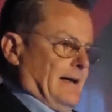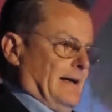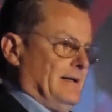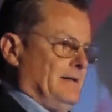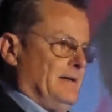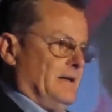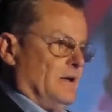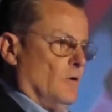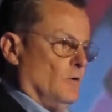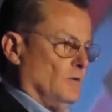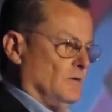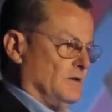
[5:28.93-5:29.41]

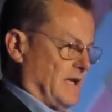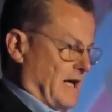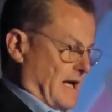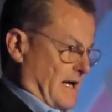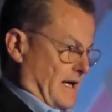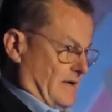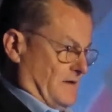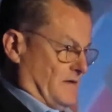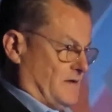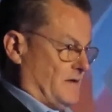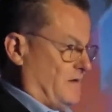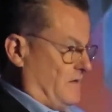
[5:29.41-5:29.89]
in the old
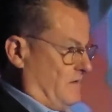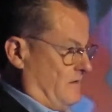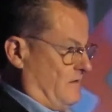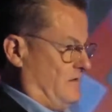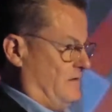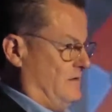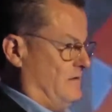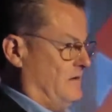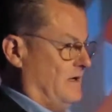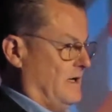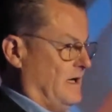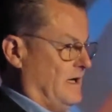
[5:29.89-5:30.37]
days,
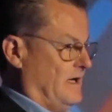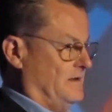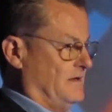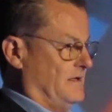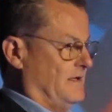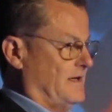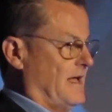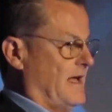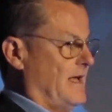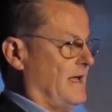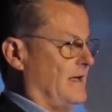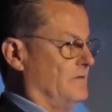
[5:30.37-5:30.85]
in
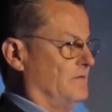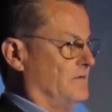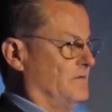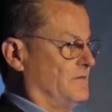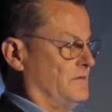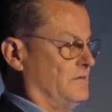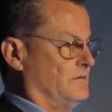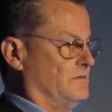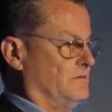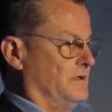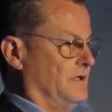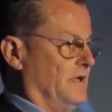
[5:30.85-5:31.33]
the day
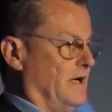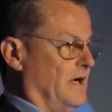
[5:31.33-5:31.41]
of,